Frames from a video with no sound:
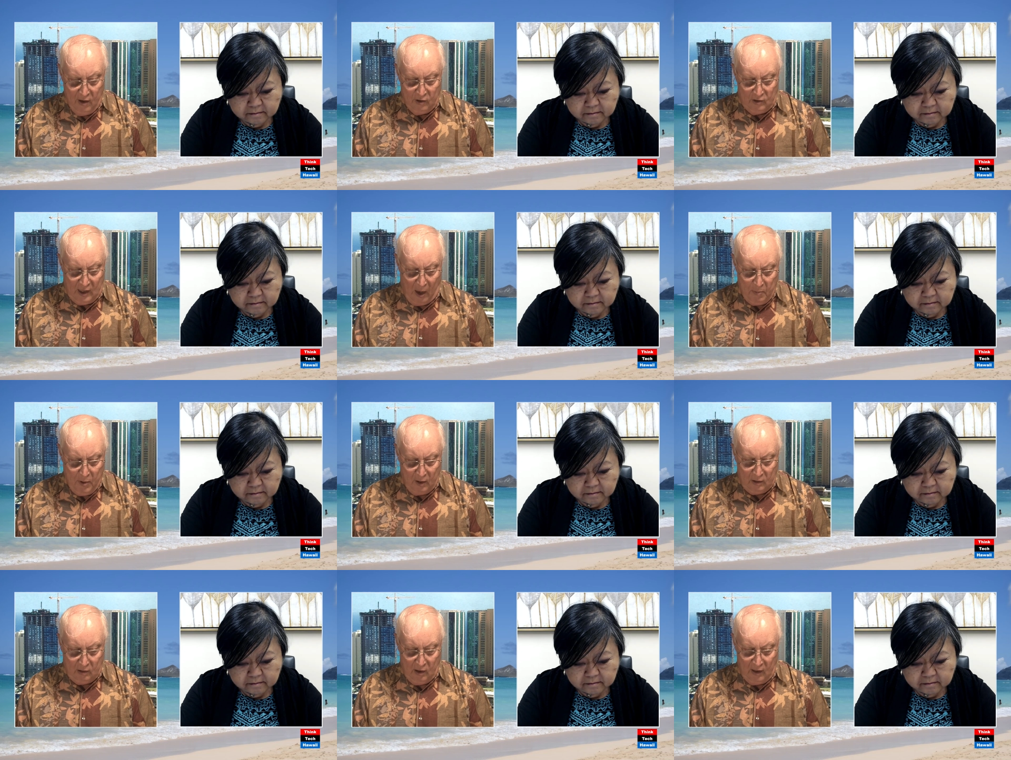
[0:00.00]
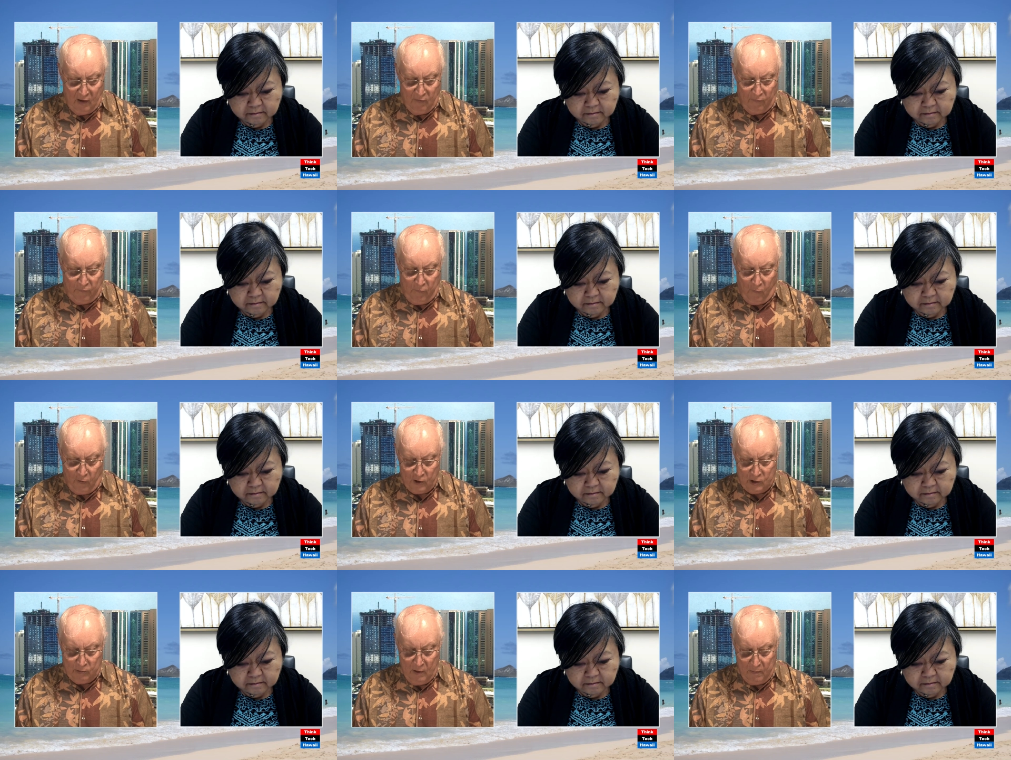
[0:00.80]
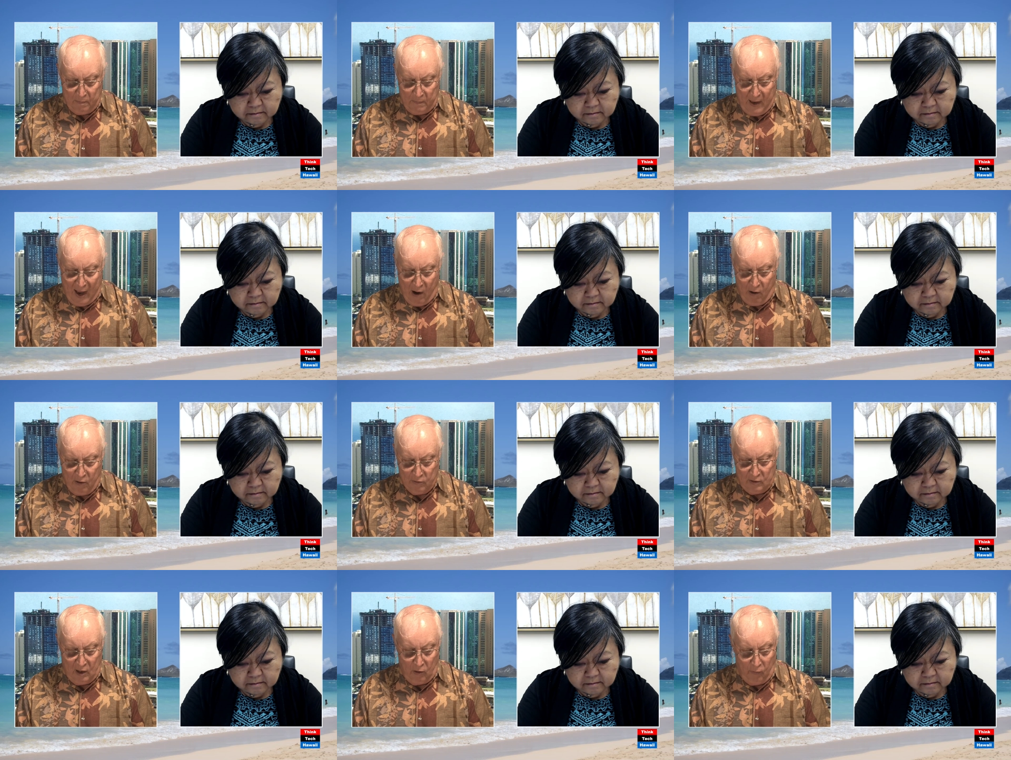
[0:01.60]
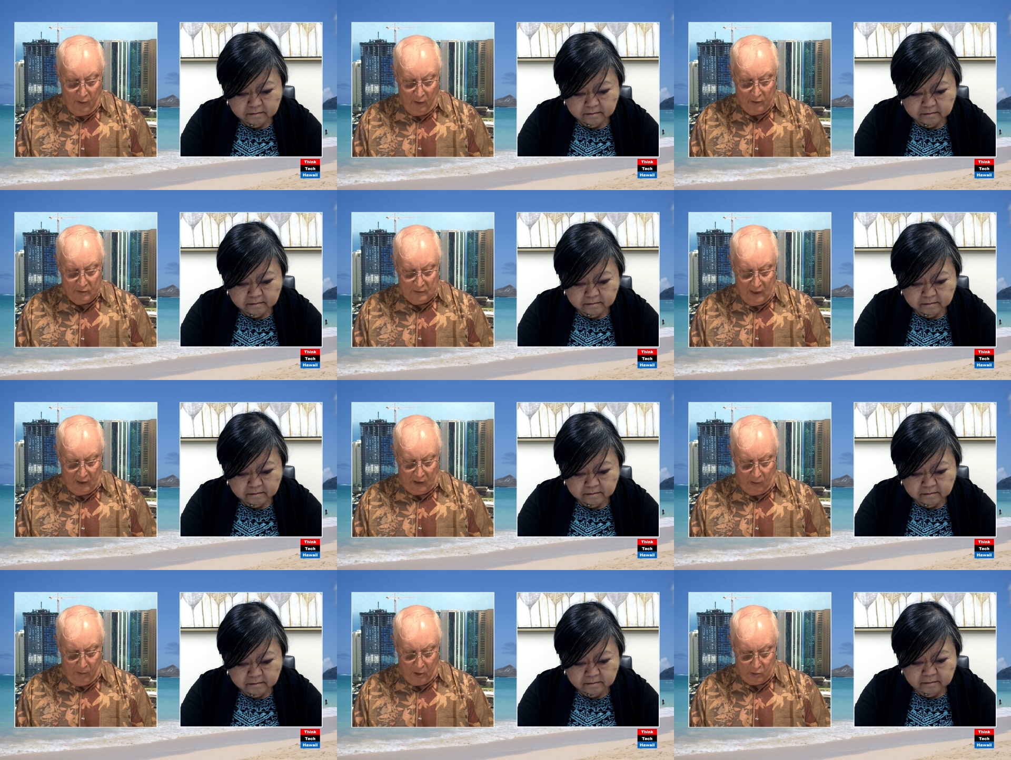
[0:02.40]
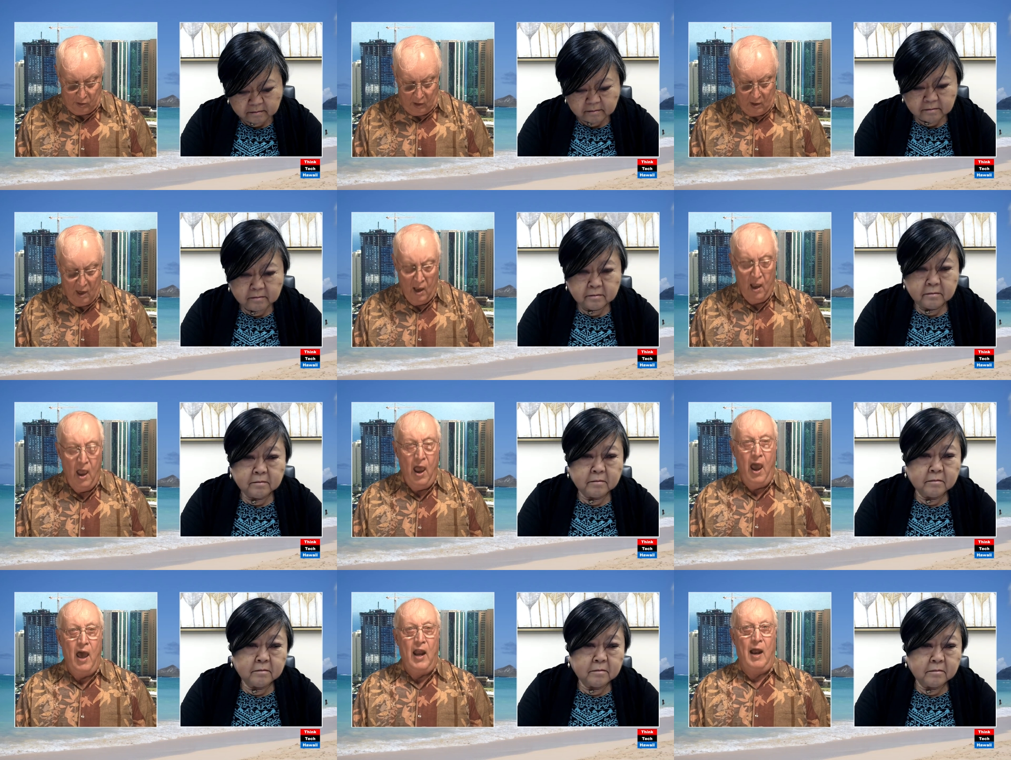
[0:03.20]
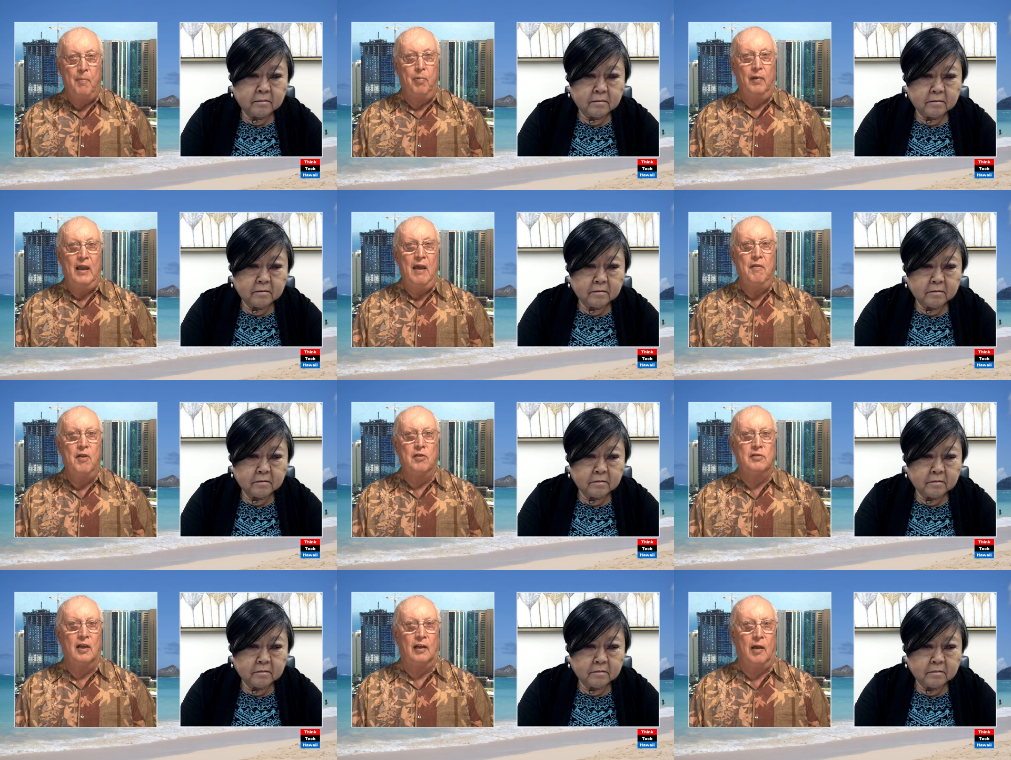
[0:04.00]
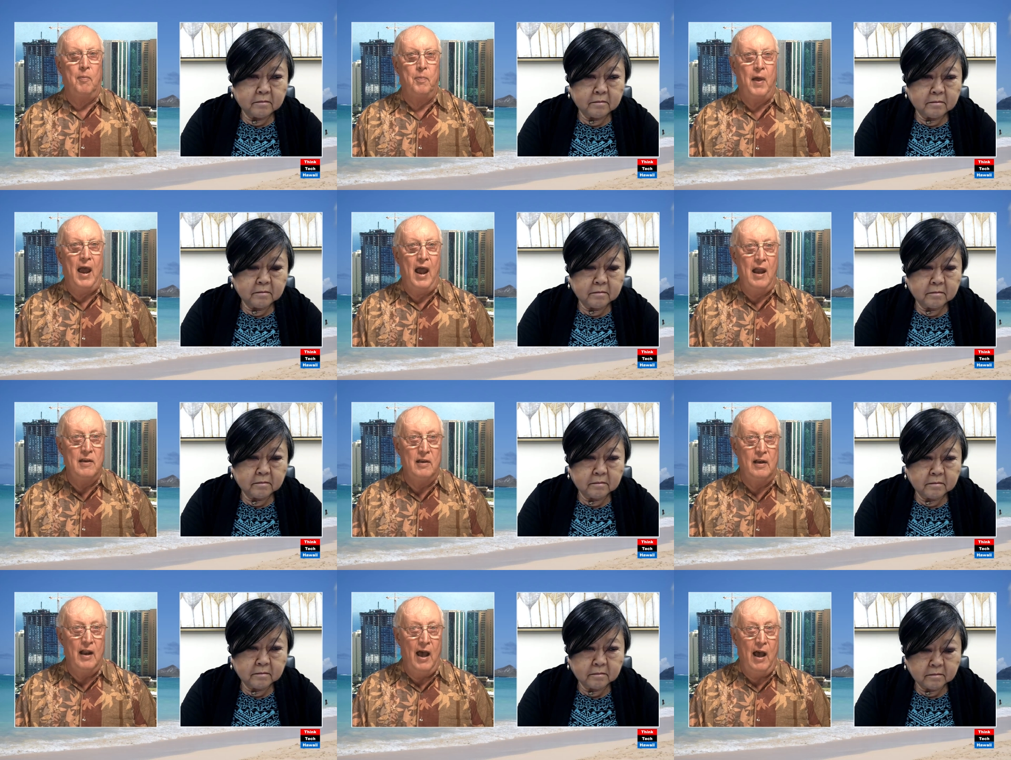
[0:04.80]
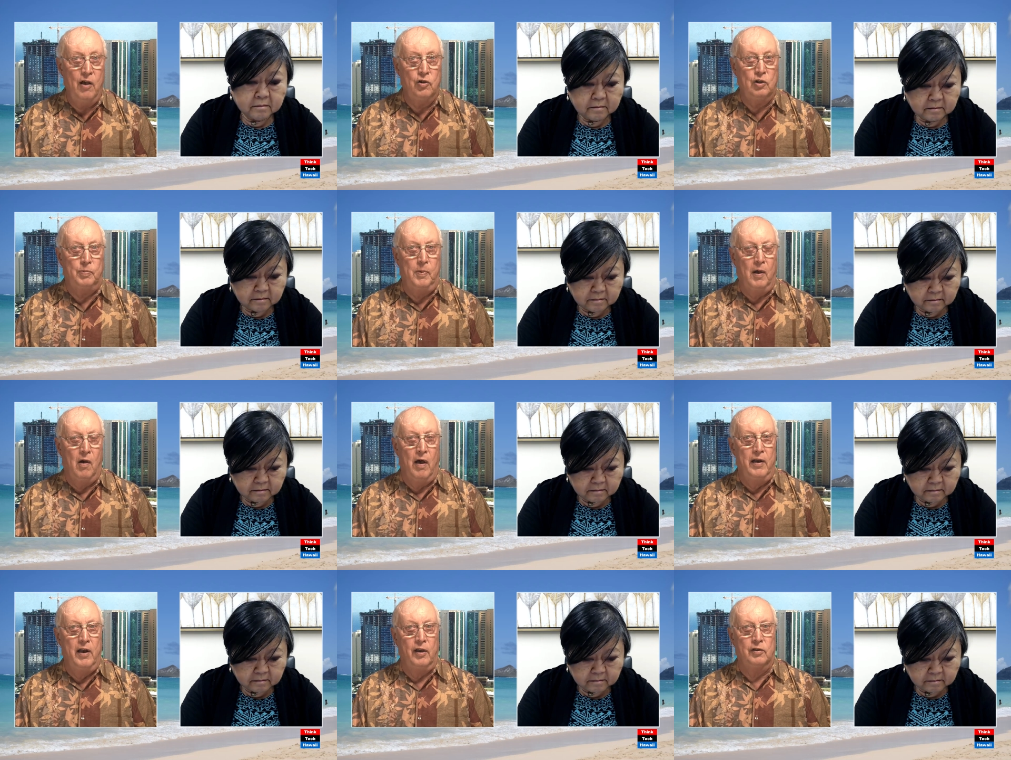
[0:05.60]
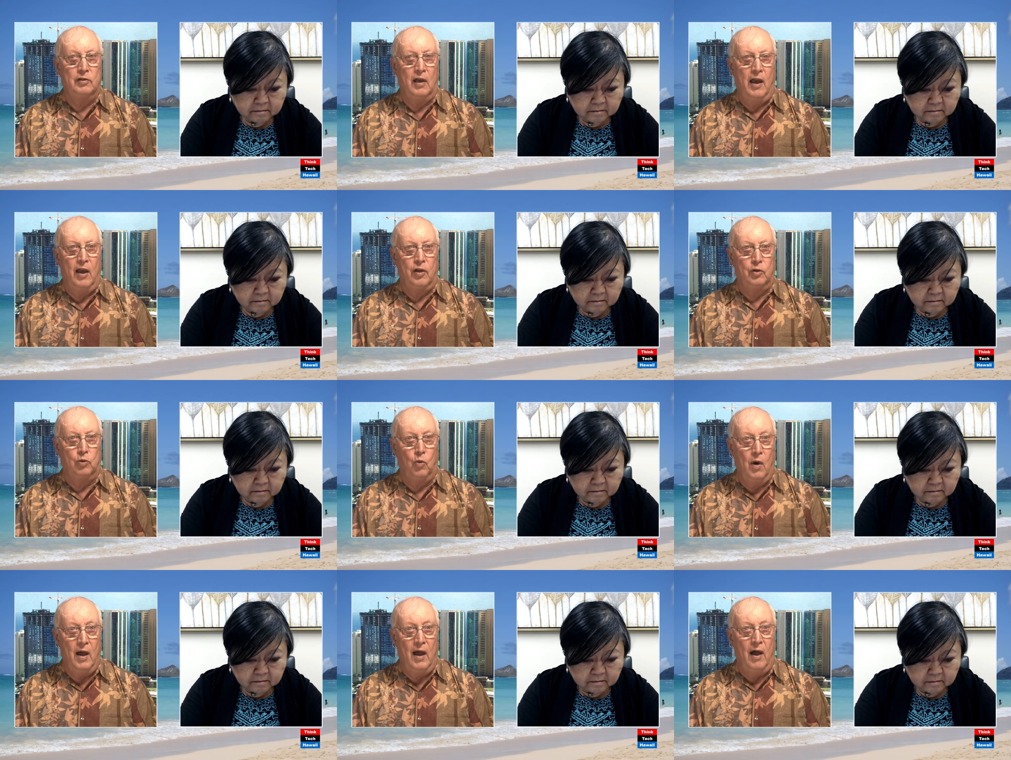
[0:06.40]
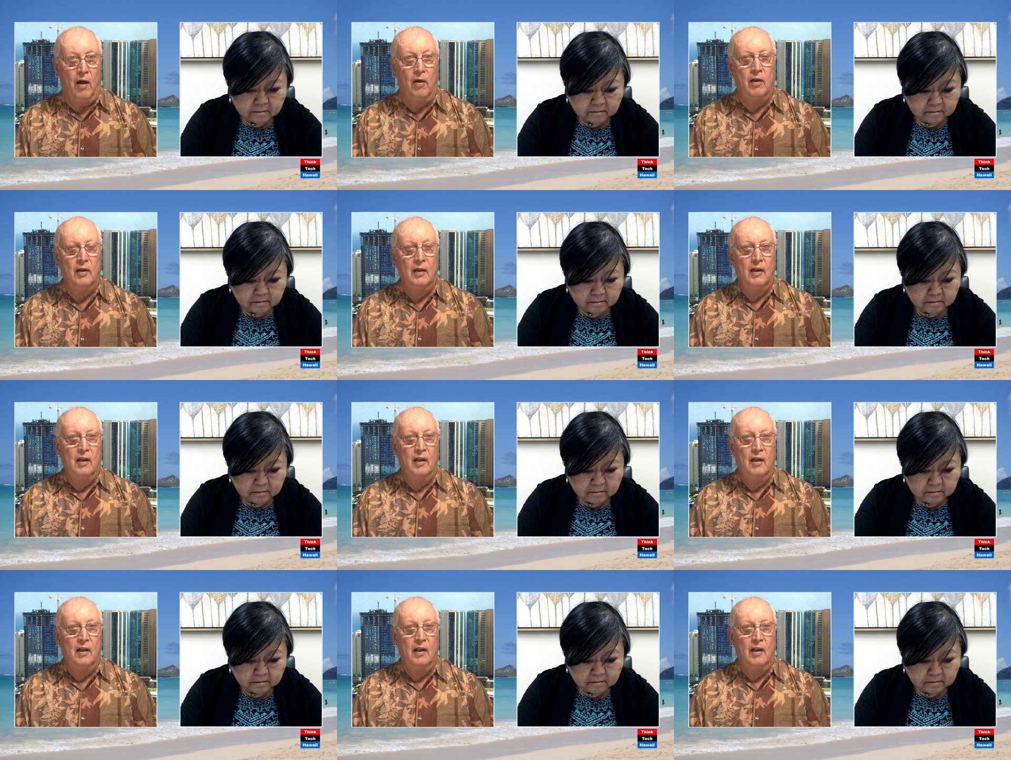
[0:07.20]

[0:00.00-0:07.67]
Speaker 1: subject to the enforcement powers of the Real Estate Commission. And I believe there's a companion House bill on this as well.